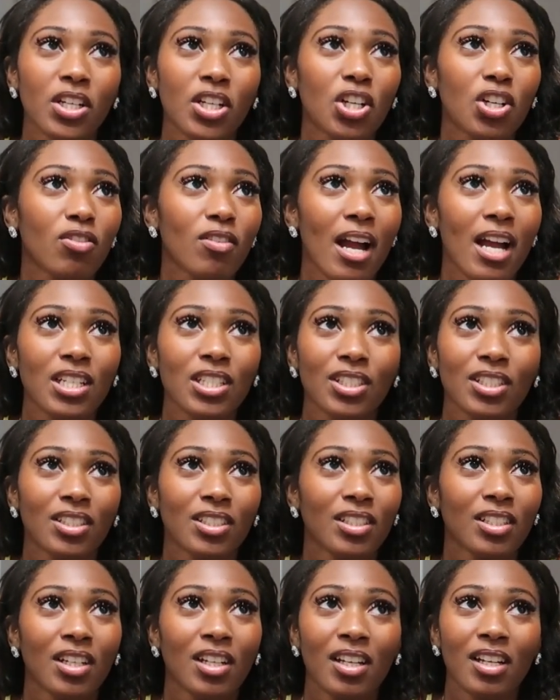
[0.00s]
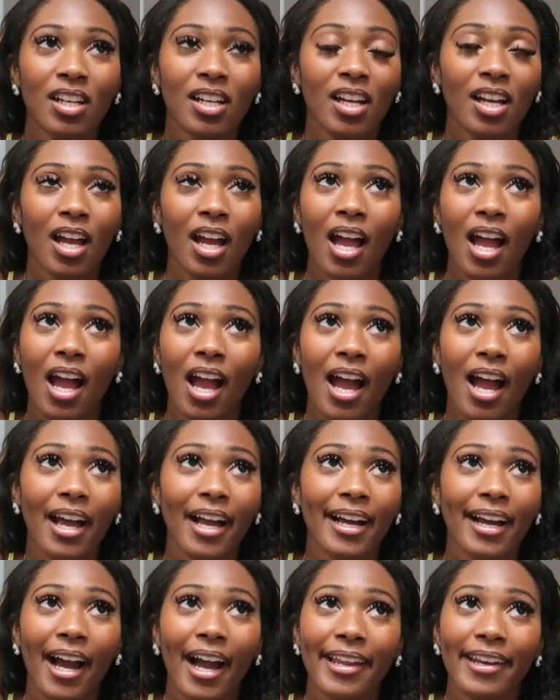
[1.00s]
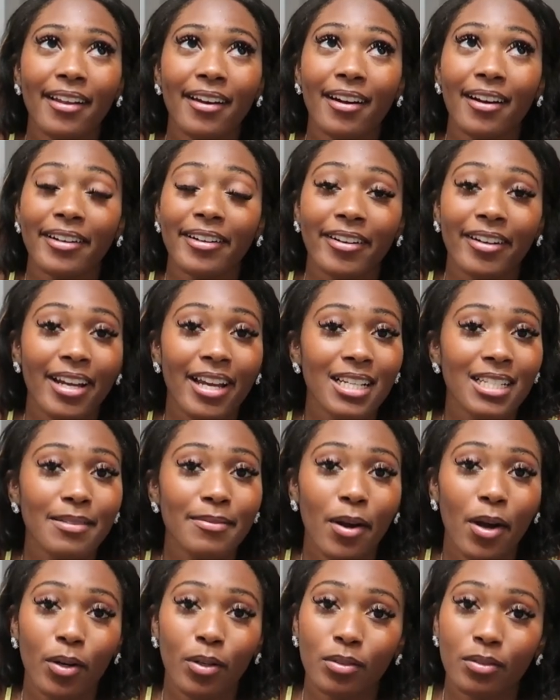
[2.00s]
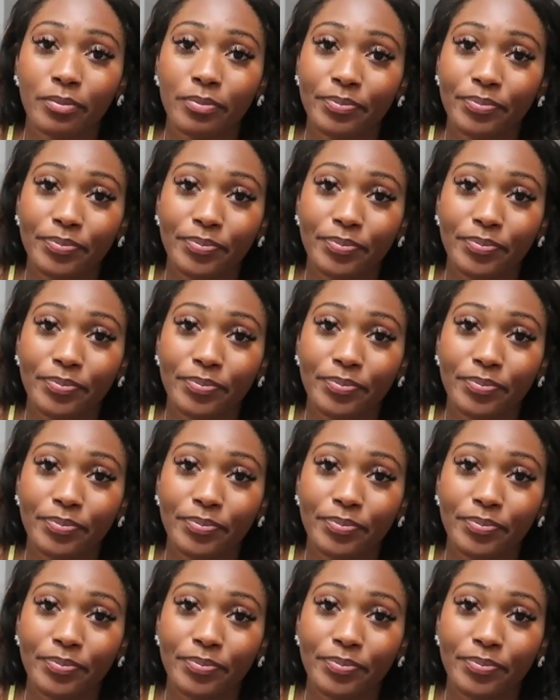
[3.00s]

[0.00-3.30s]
crash. I done crashed the boat.